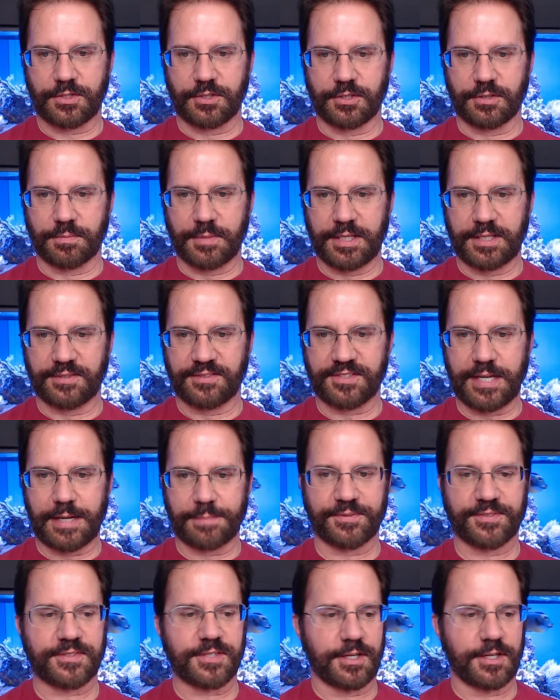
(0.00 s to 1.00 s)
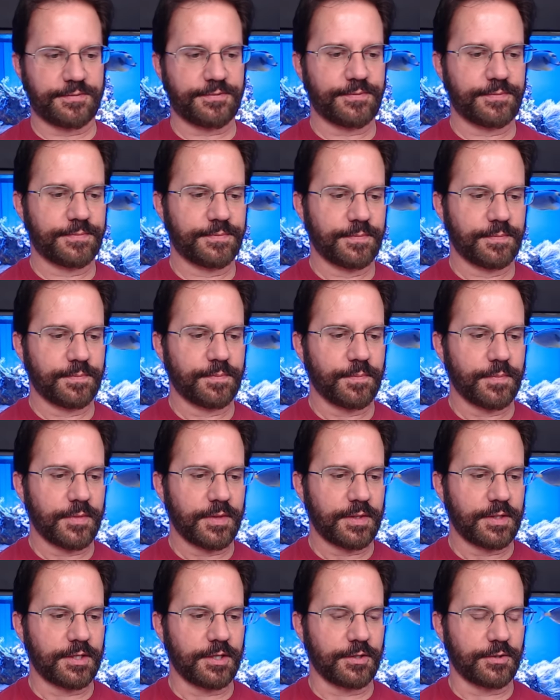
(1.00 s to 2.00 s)
my step stuff.
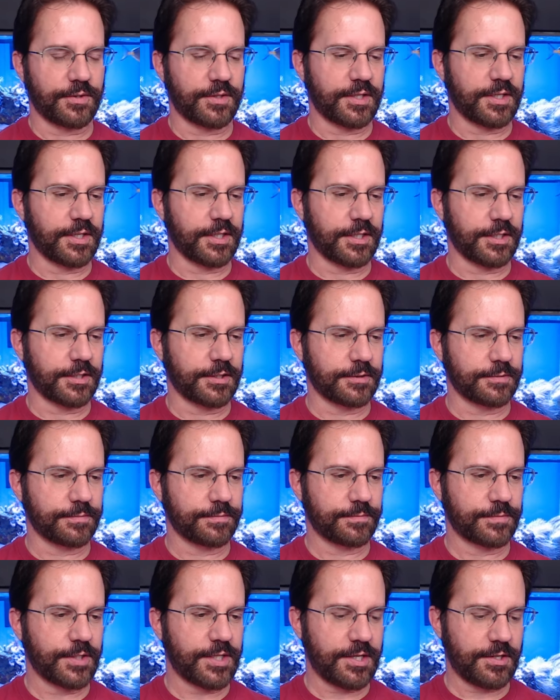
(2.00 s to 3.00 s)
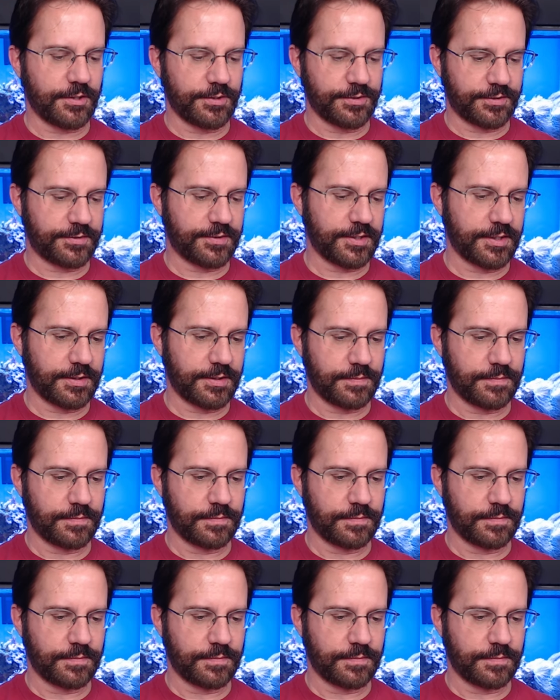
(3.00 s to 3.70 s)
You know, what do they call this thing?